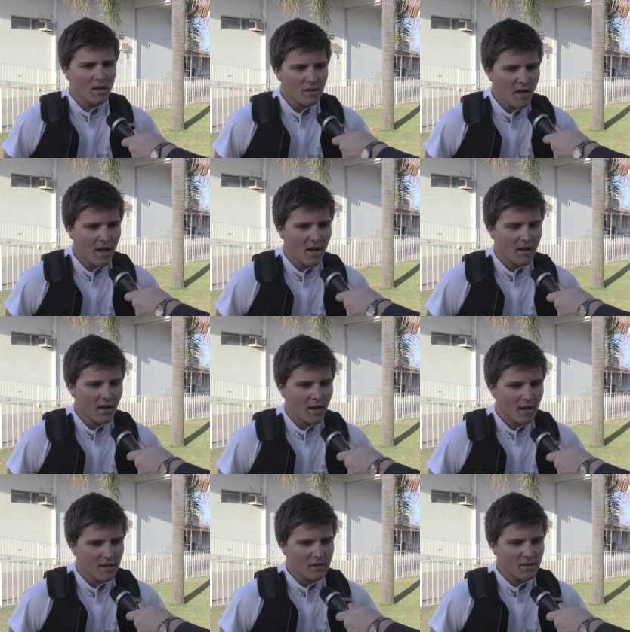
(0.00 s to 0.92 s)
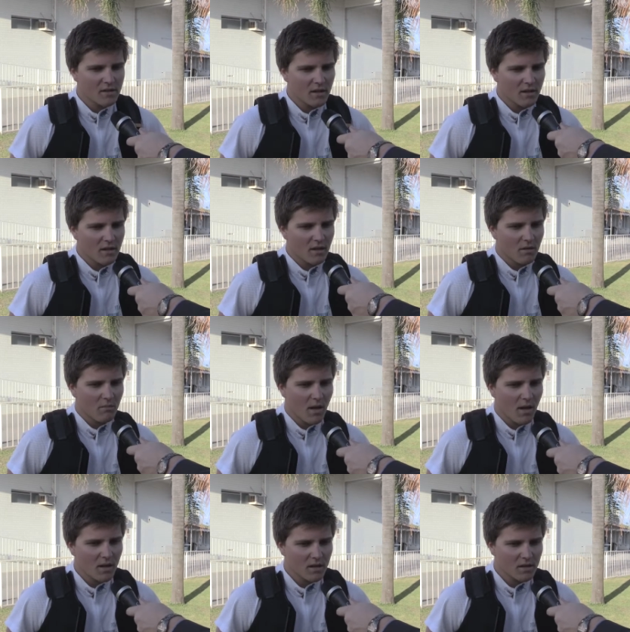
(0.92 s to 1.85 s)
Yeah, no, as you said there,
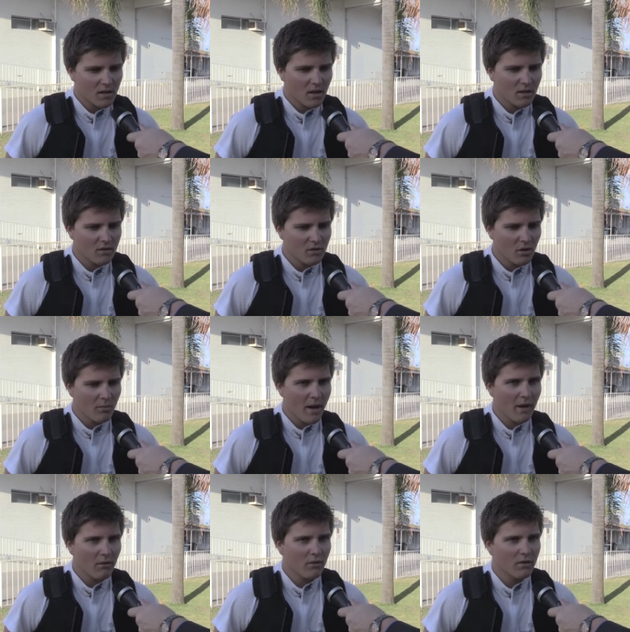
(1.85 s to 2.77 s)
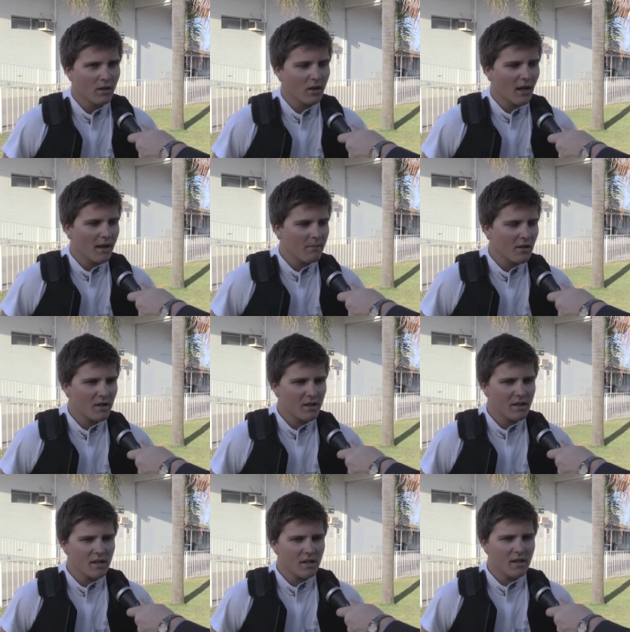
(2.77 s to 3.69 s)
He's uh, dropped back with the claim there.
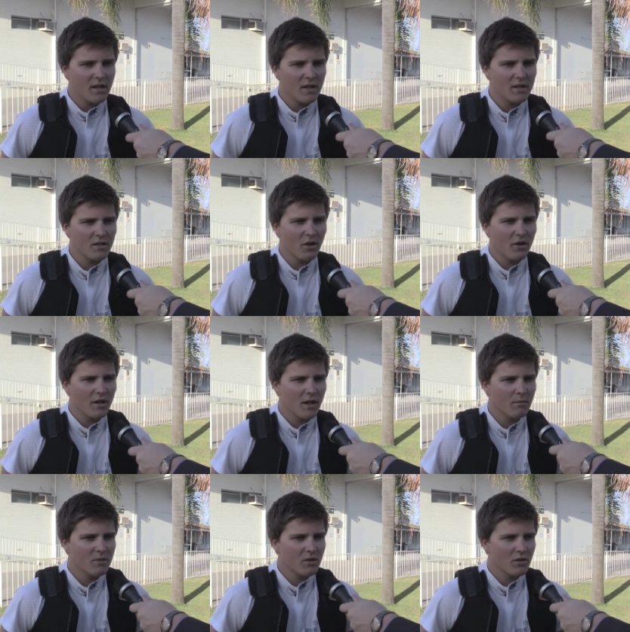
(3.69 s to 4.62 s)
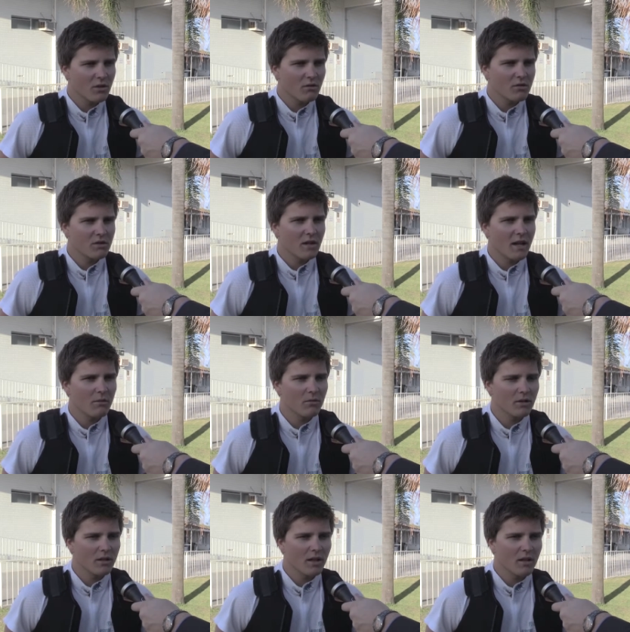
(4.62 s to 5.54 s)
He, he, is ODM, so he wasn't
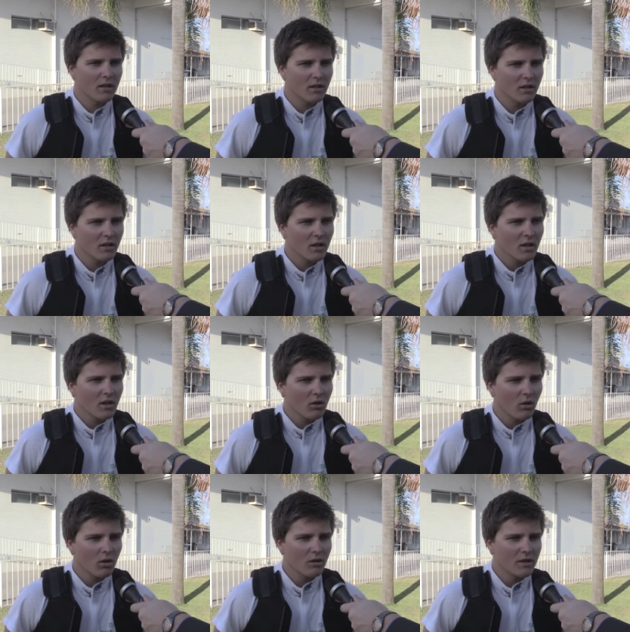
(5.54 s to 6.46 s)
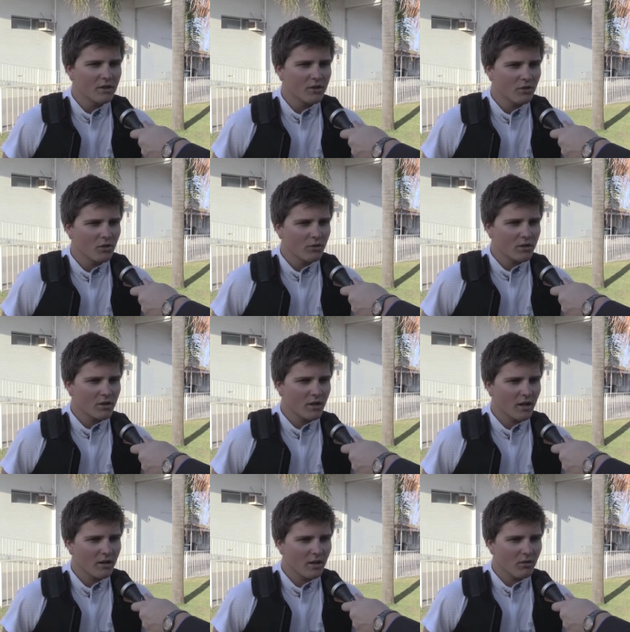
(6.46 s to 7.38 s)
able to get a quality draw, which
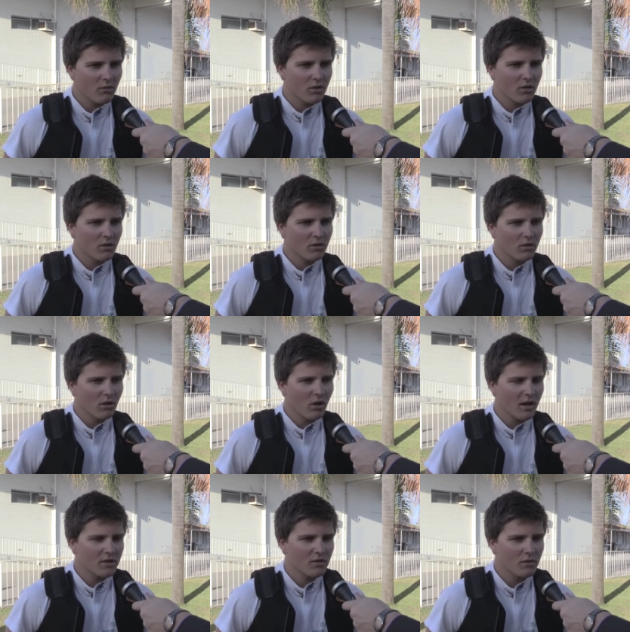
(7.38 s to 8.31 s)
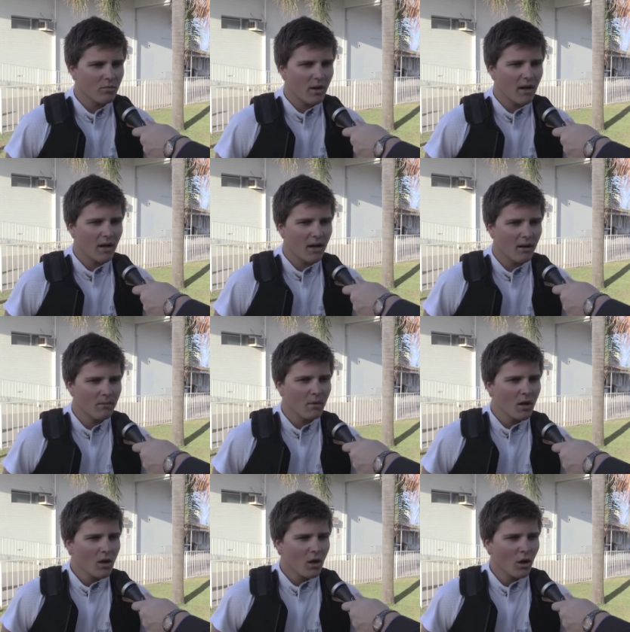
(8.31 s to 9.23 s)
Greg and that would have liked to. But um,
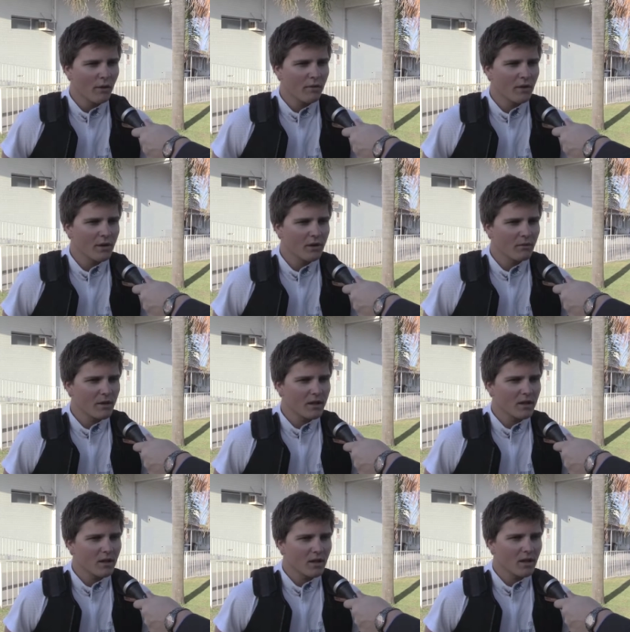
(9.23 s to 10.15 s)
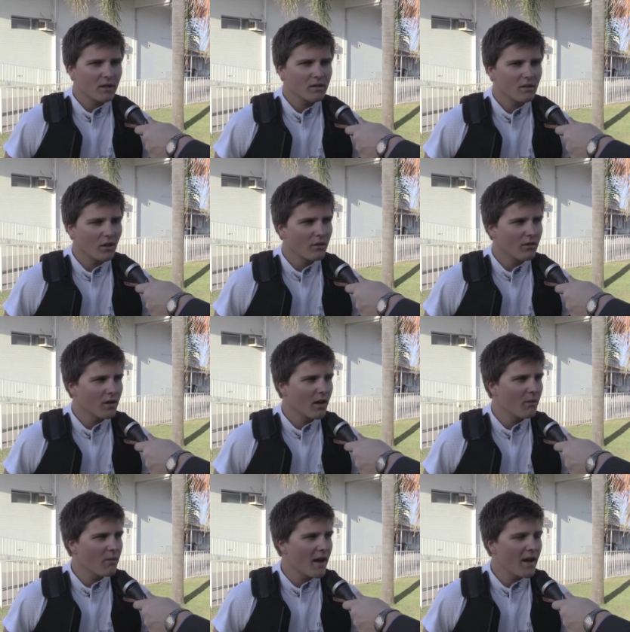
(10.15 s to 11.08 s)
hopefully we can uh,
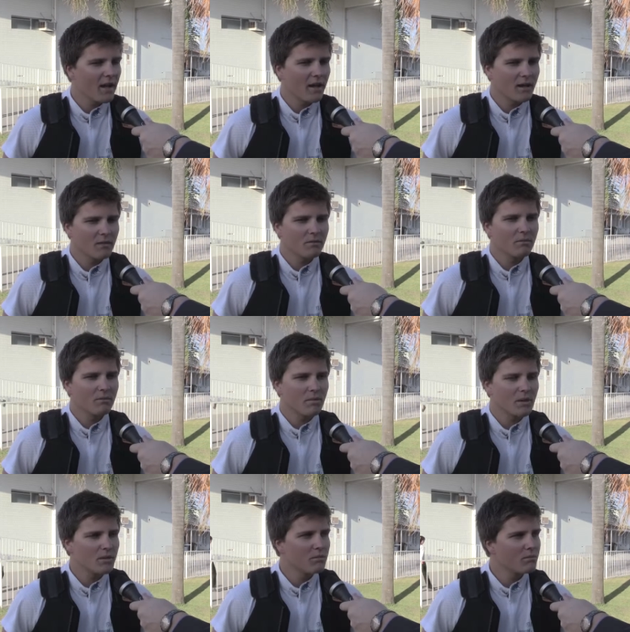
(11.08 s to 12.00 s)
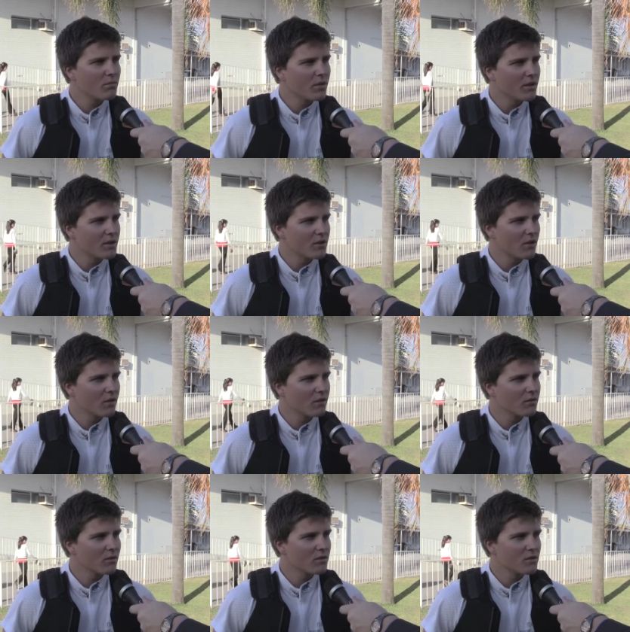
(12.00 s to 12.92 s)
overcome that and be pretty
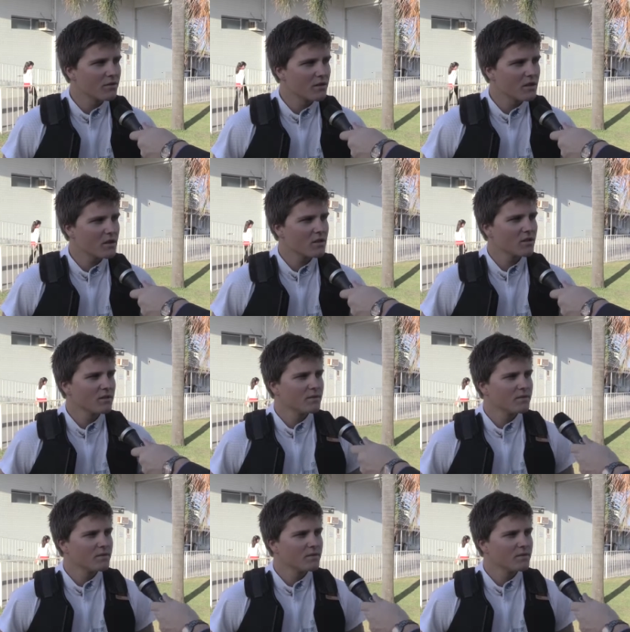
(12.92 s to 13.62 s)
strong towards the finish.